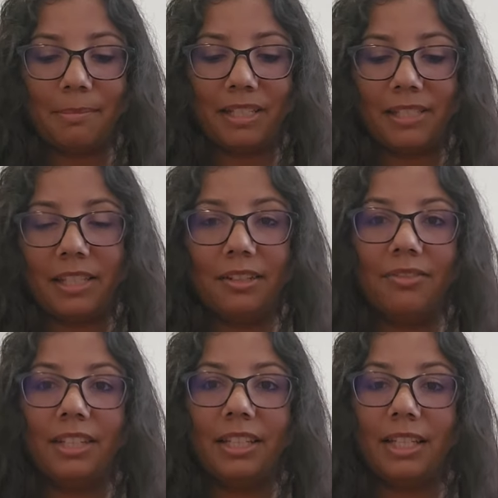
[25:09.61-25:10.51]
but instead of
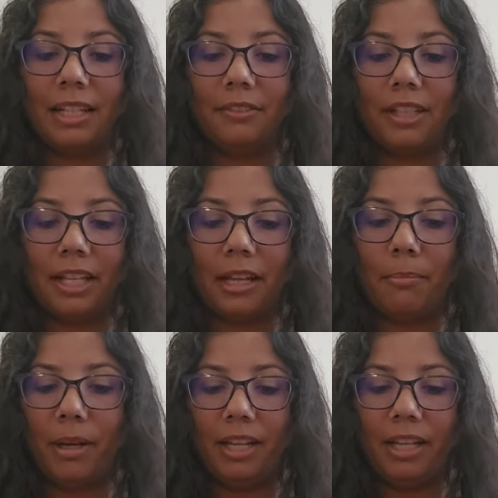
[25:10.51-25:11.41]
thinking of like a
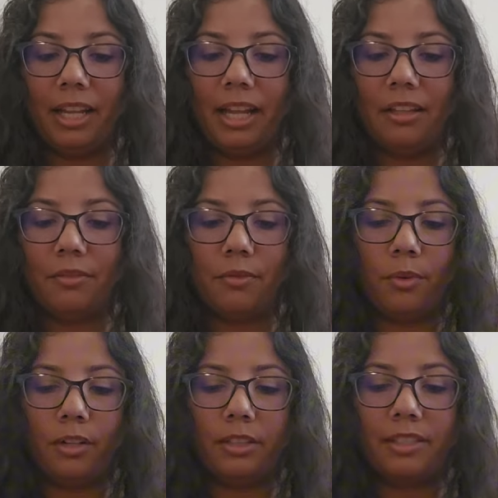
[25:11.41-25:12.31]
bucket hat
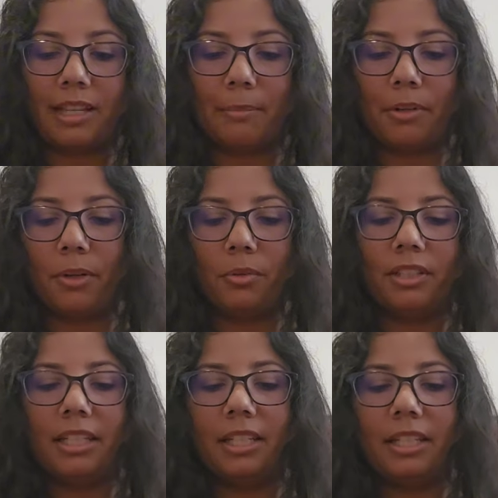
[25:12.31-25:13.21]
for summer
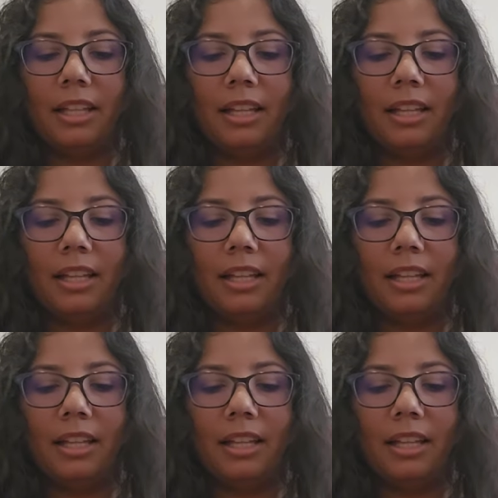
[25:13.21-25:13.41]
only,